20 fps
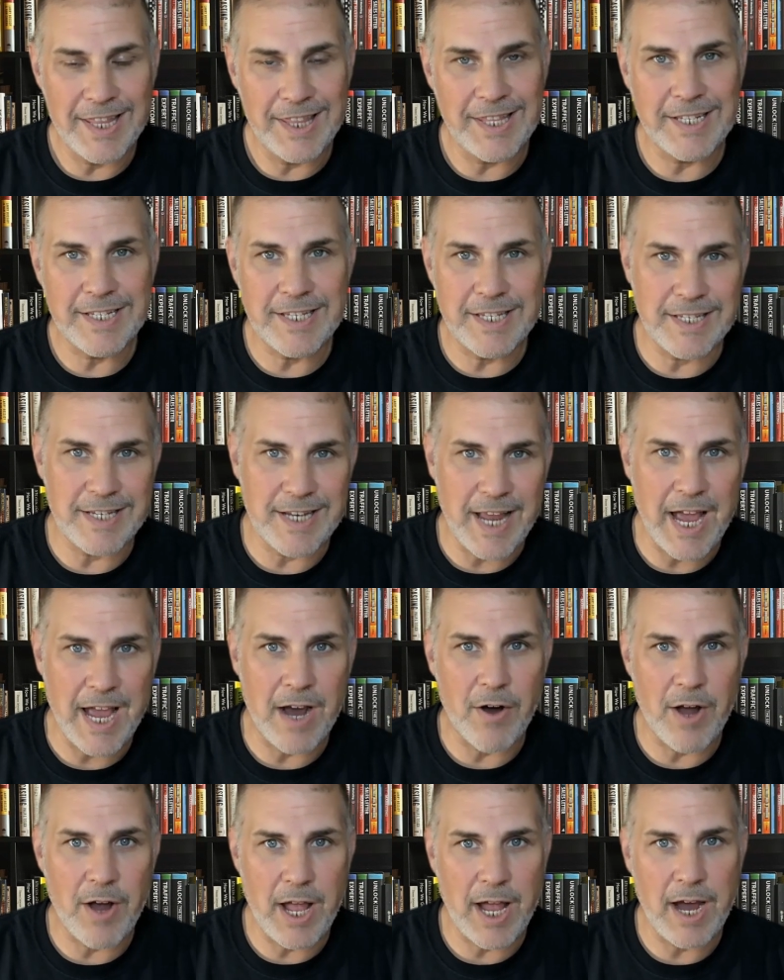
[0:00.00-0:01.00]
this is
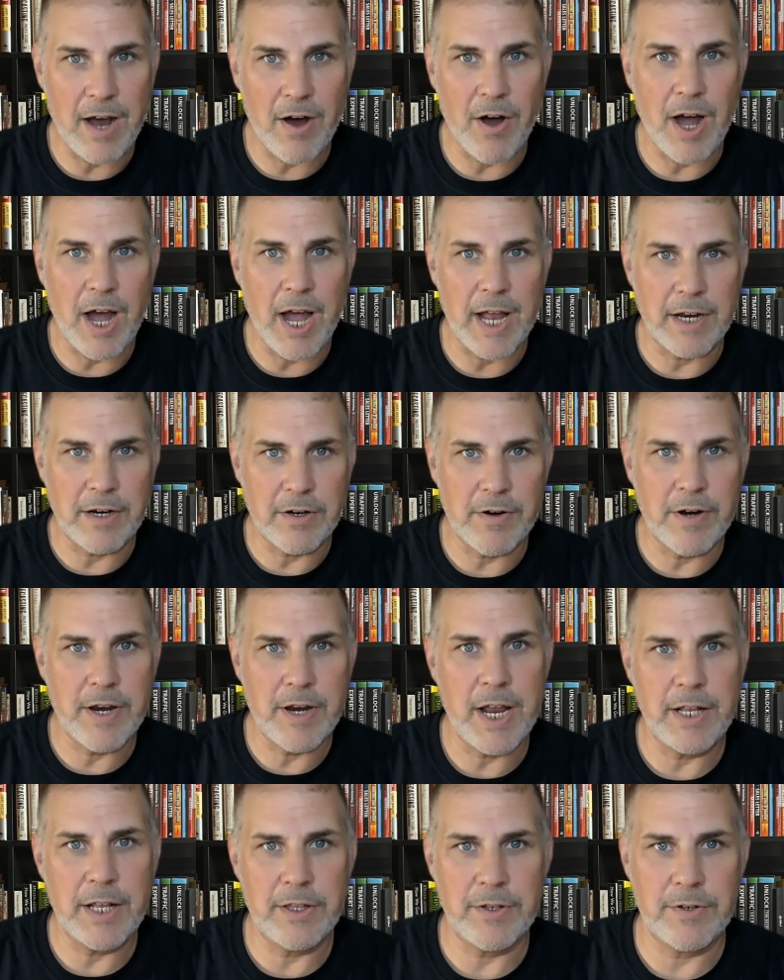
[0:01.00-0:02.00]
now how I create